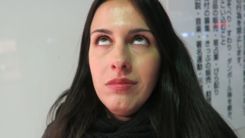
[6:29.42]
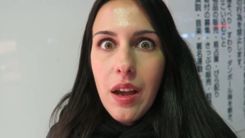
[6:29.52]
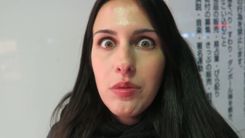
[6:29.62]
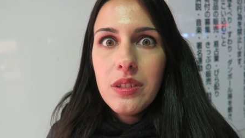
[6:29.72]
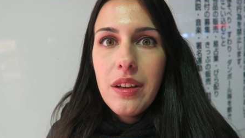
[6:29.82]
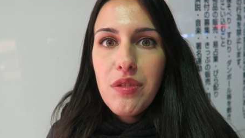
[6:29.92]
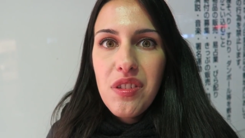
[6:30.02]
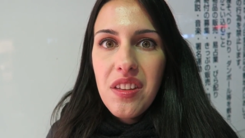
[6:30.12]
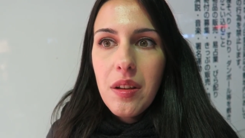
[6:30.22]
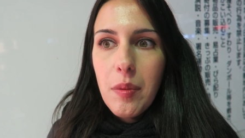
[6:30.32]
I would never
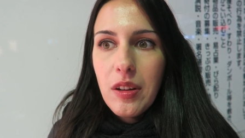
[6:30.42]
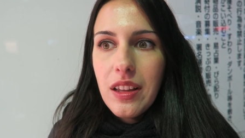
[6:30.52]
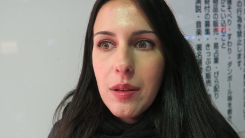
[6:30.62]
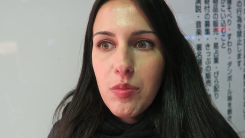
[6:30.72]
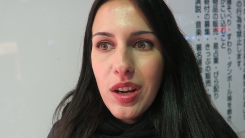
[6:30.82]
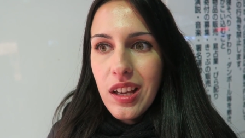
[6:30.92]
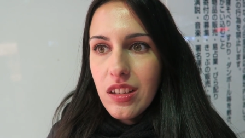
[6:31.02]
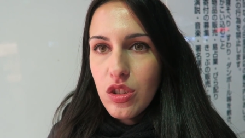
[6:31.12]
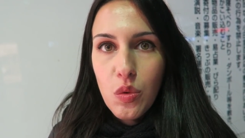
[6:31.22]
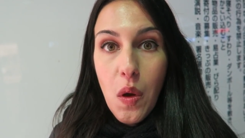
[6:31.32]
think about like
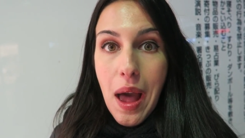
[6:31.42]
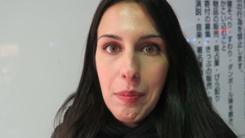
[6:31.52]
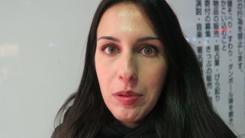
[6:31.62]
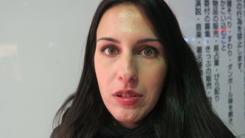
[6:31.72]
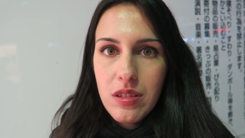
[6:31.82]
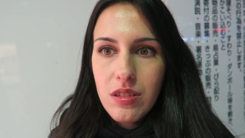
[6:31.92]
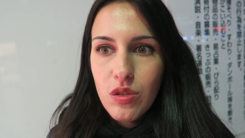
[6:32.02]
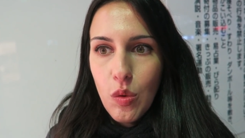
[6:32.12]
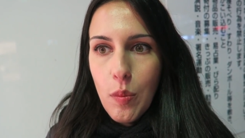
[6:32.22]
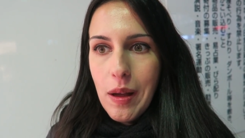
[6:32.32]
bringing two apples
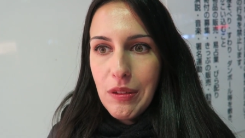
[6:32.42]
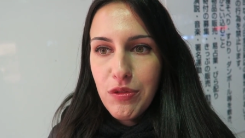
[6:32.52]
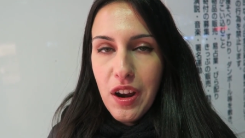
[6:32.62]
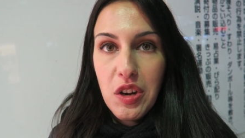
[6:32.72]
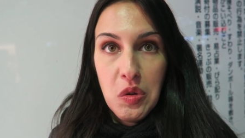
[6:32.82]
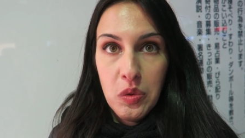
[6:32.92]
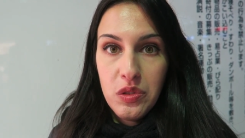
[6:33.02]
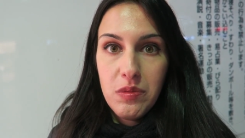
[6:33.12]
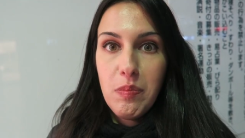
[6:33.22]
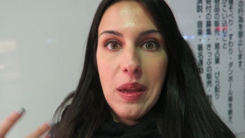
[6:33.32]
who my friend
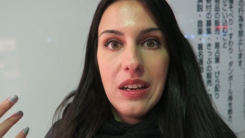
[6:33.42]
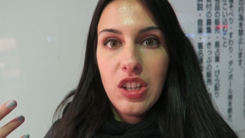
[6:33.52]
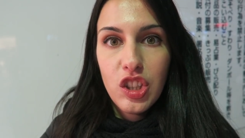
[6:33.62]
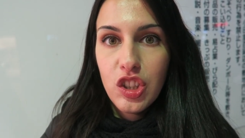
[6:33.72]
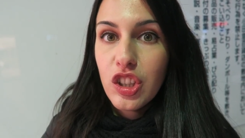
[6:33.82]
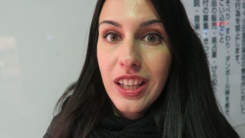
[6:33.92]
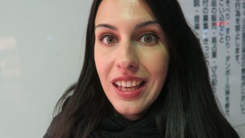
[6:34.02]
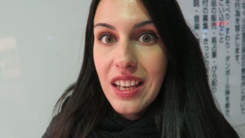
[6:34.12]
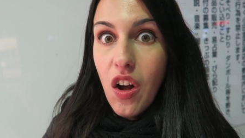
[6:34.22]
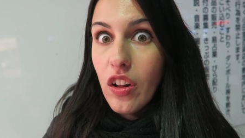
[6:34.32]
has been
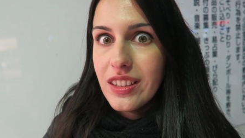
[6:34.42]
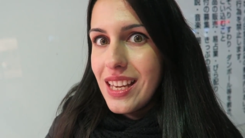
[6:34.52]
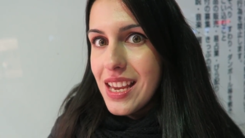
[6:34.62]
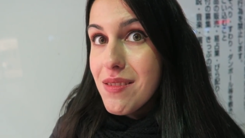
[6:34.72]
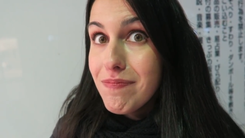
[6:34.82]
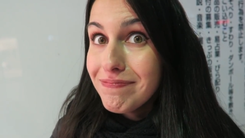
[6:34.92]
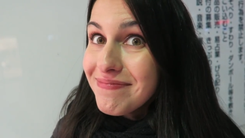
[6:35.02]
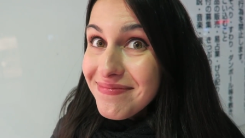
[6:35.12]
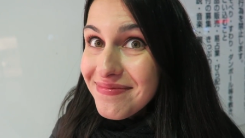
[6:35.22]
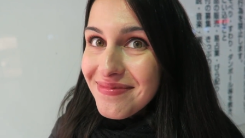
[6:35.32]
cooking all day.
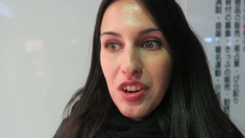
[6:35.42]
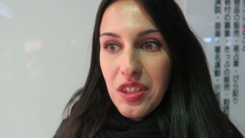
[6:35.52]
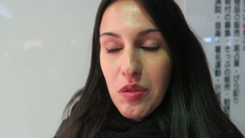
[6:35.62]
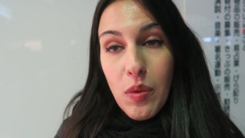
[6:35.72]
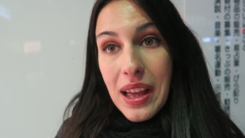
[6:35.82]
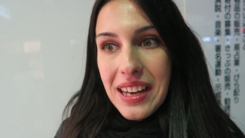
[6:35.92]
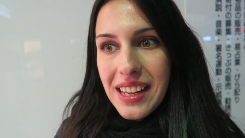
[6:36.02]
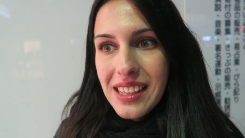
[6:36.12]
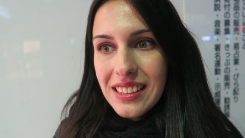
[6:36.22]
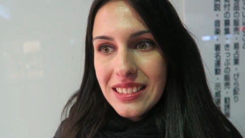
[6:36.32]
For the
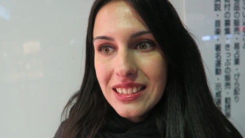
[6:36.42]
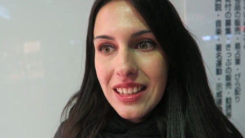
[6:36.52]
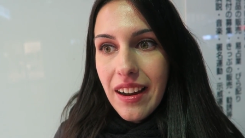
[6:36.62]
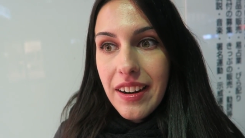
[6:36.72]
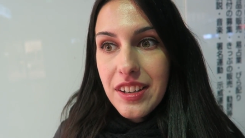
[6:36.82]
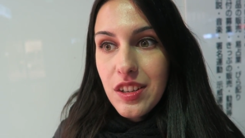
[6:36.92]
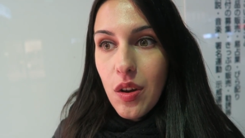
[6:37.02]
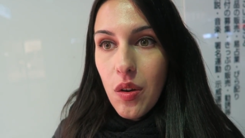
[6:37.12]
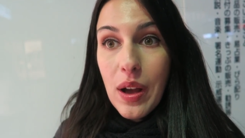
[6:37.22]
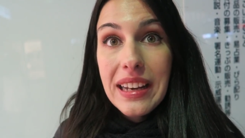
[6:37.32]
weddings, there are
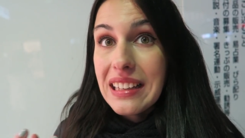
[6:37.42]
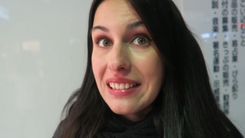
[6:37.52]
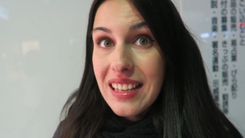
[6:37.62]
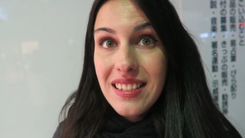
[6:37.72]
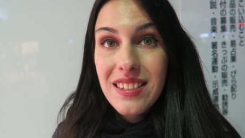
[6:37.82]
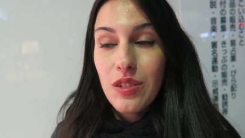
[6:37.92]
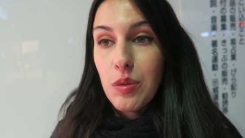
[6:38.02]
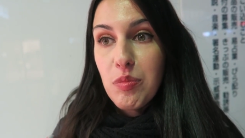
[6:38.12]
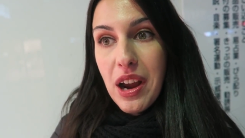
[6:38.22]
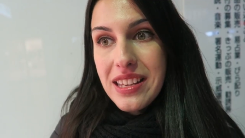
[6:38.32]
no wedding lists
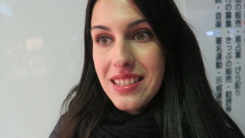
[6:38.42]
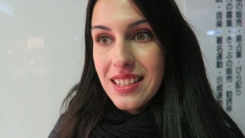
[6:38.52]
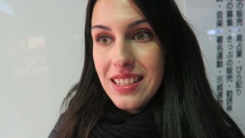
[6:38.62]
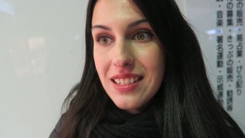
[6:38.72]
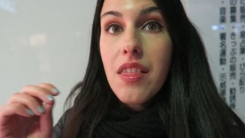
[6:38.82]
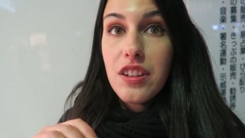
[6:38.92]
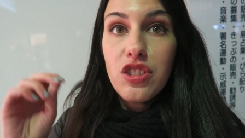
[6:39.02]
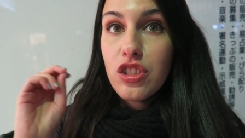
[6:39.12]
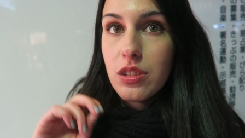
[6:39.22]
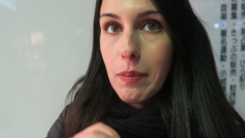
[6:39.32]
or presents.
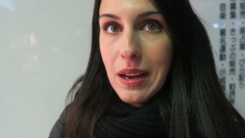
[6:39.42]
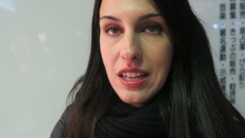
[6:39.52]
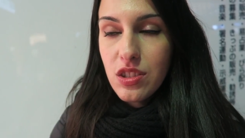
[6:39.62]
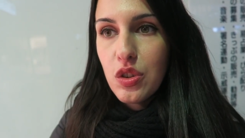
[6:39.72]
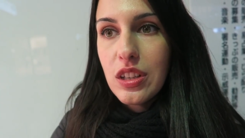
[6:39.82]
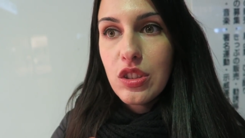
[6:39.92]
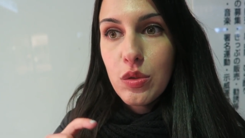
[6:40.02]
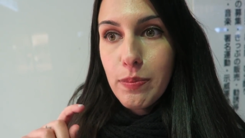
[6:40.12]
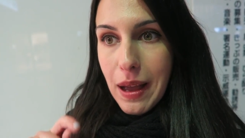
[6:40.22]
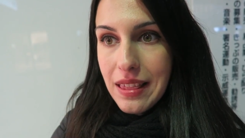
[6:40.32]
There's just money. You need
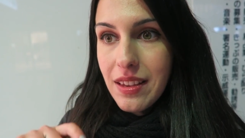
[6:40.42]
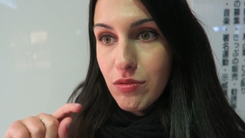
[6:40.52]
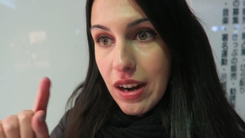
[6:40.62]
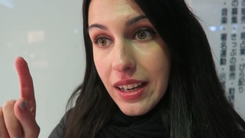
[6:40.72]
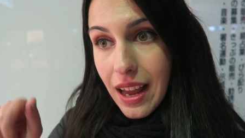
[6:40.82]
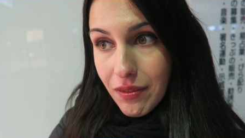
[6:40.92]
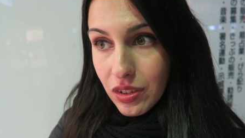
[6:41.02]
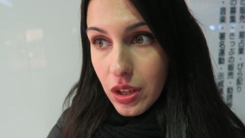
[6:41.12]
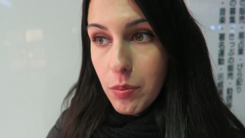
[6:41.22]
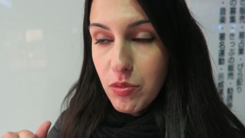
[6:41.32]
to buy the right
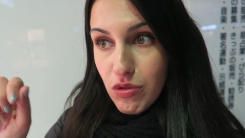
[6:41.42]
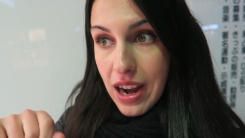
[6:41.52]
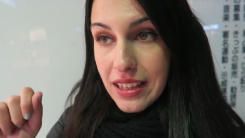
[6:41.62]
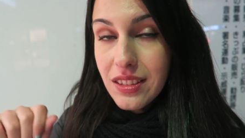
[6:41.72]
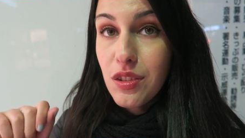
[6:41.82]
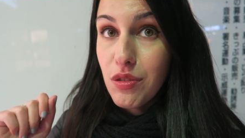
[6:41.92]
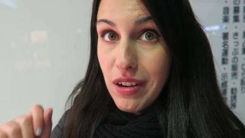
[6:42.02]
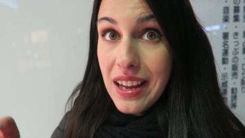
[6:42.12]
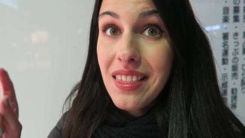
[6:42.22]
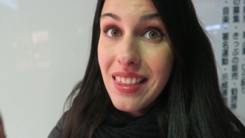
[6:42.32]
envelope, write the
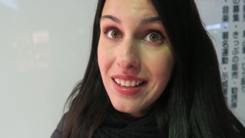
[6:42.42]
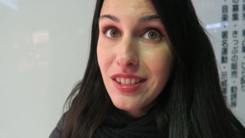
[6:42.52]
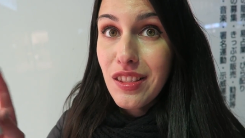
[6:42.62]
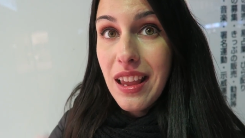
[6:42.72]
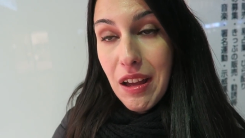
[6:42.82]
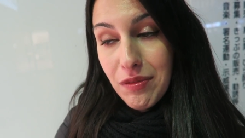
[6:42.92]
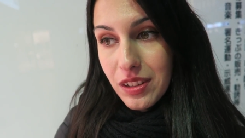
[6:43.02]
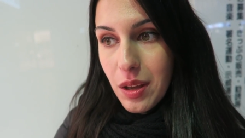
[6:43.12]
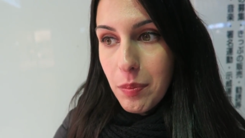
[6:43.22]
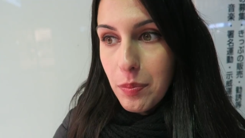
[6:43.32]
right things in the
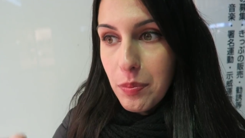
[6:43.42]
envelope,